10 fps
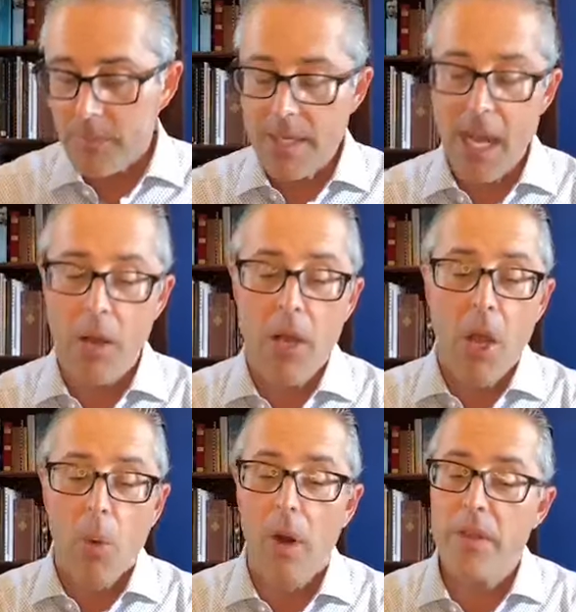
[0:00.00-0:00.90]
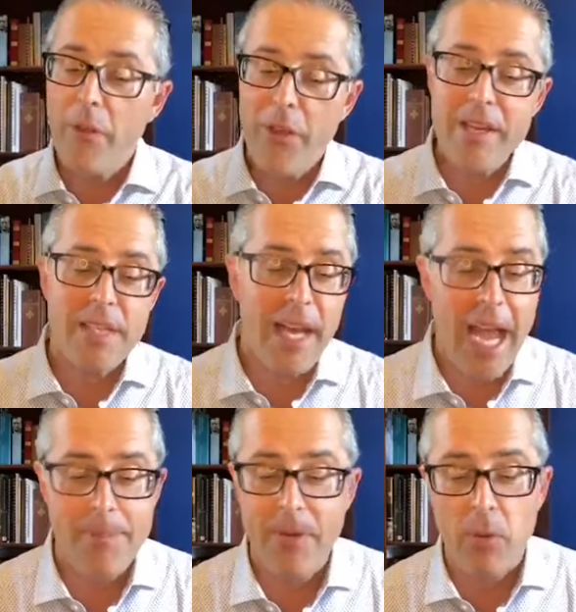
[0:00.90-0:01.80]
Now, one of the things that
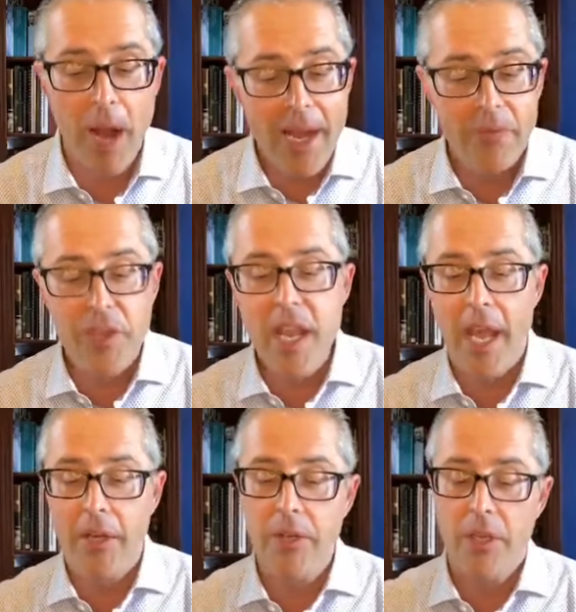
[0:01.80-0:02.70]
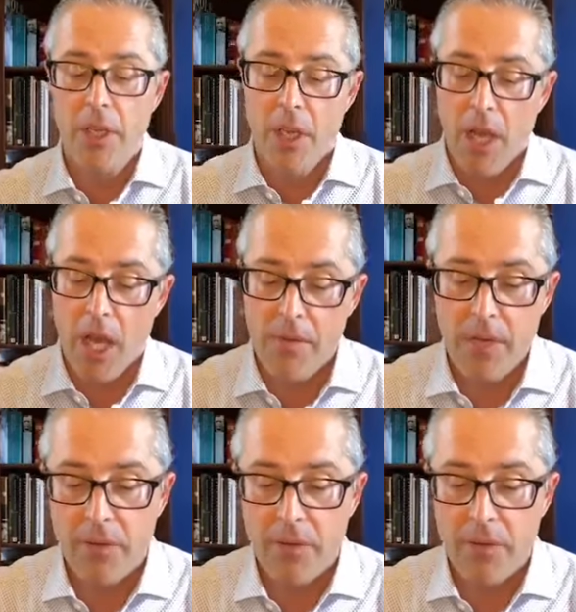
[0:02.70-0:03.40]
happened right at the end of,